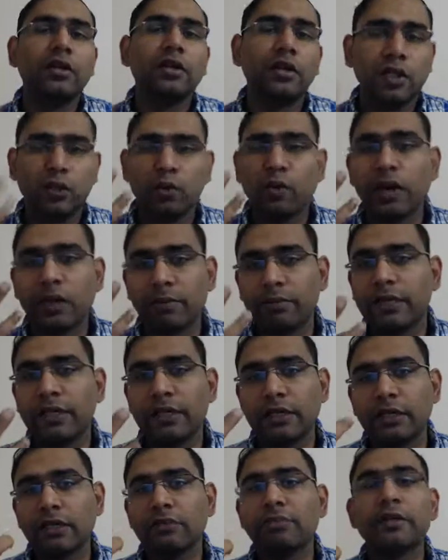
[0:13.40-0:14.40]
you want to
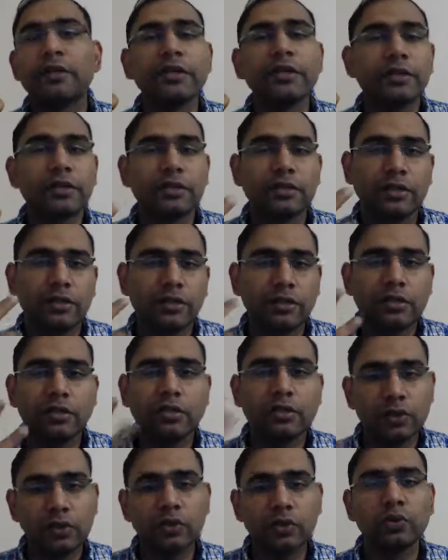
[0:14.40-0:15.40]
be the
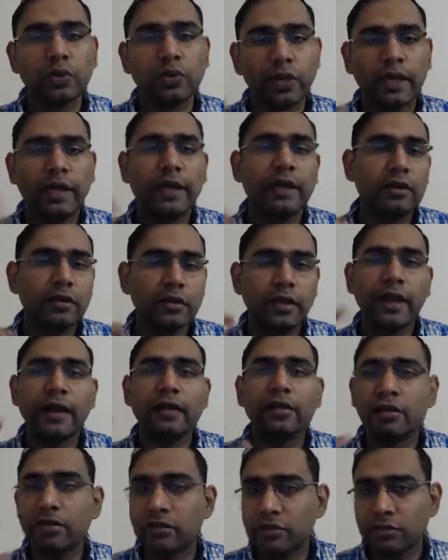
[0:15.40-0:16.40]
person who can
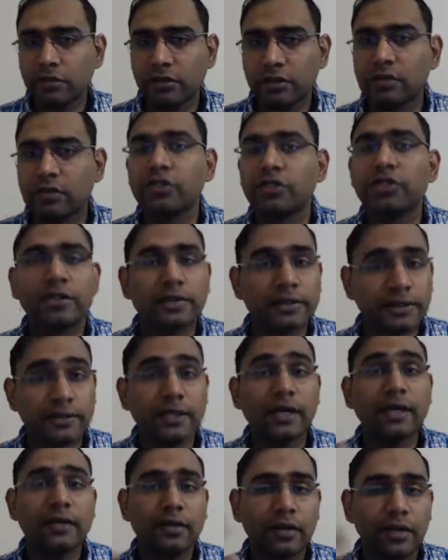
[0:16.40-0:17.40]
get these resolutions
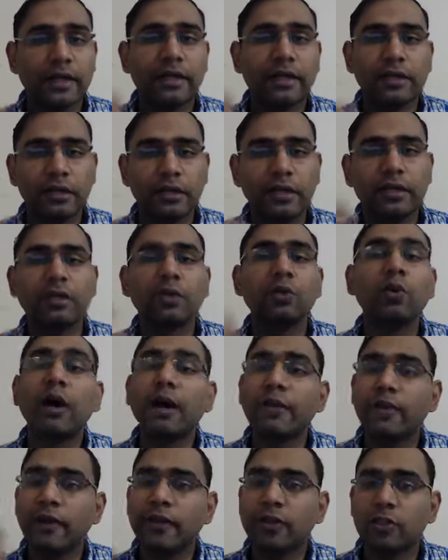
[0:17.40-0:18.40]
done. Like, you
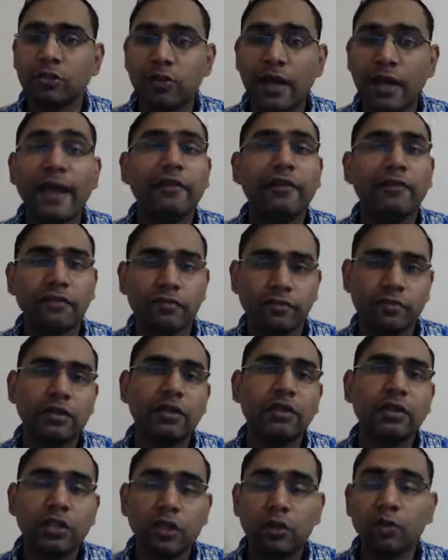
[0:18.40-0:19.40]
want that to life.
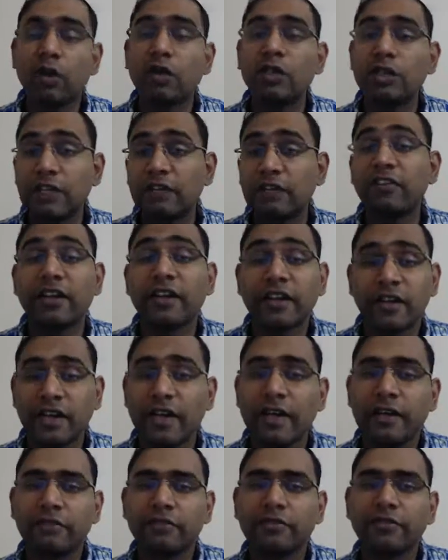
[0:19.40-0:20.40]
You want to live that
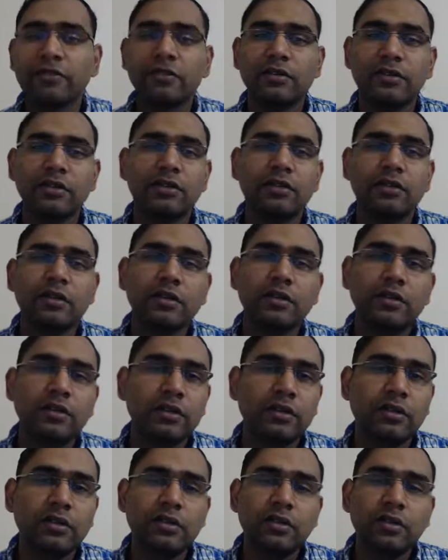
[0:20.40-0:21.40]
life.
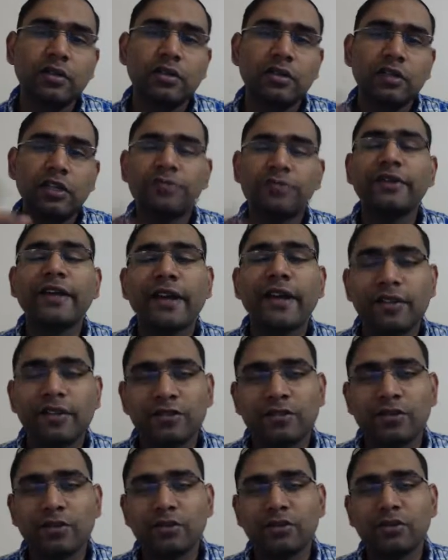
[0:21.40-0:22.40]
Let me
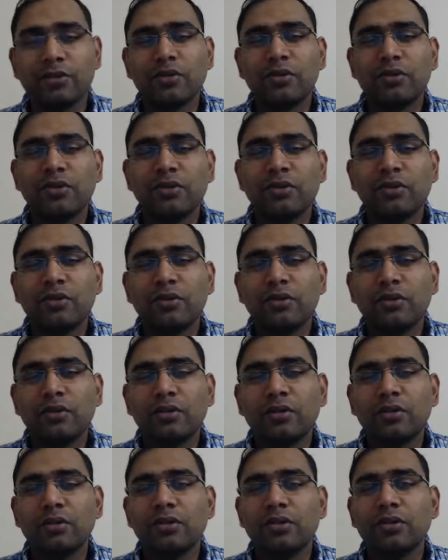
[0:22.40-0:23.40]
ask you,
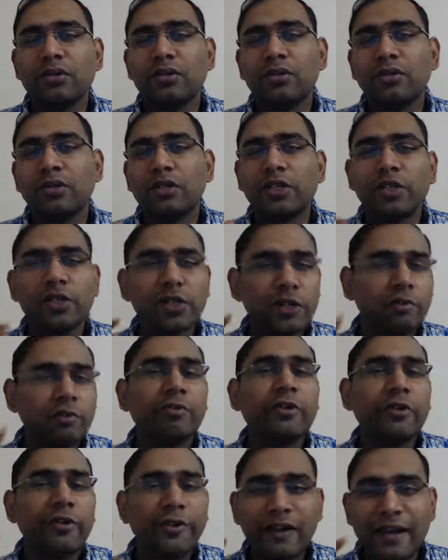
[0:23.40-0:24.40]
do you
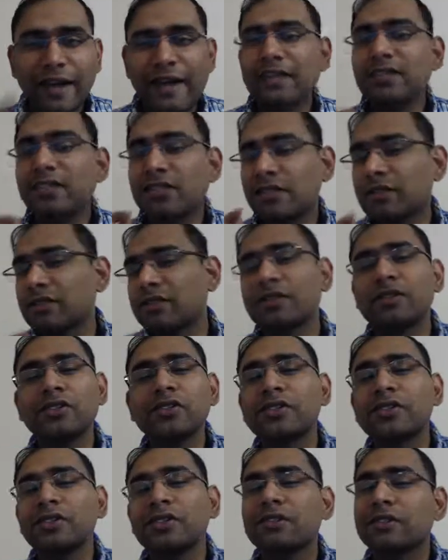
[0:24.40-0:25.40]
remember your last year
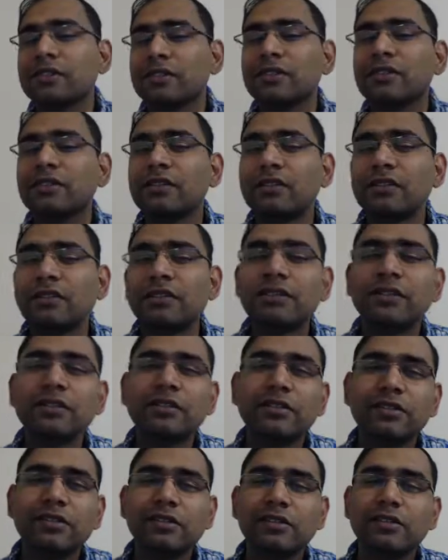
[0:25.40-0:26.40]
resolutions?
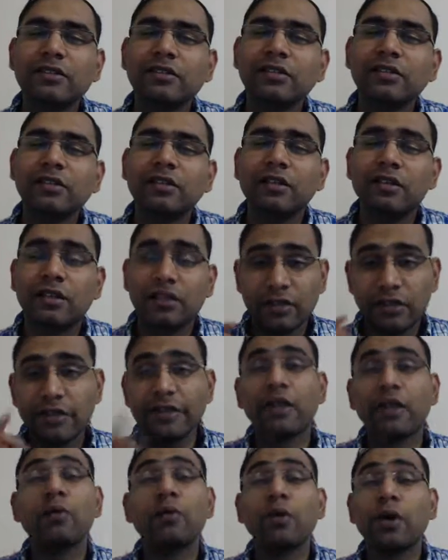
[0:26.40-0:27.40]

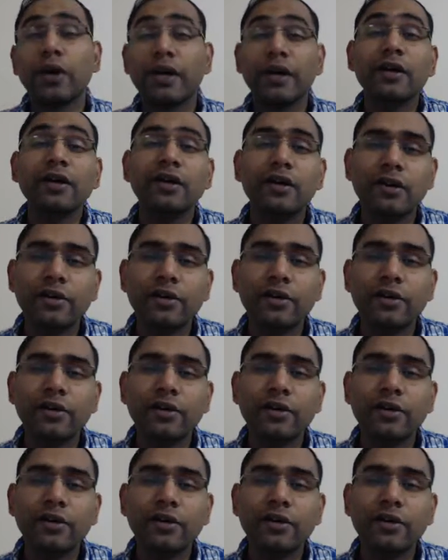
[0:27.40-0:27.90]
Did they work?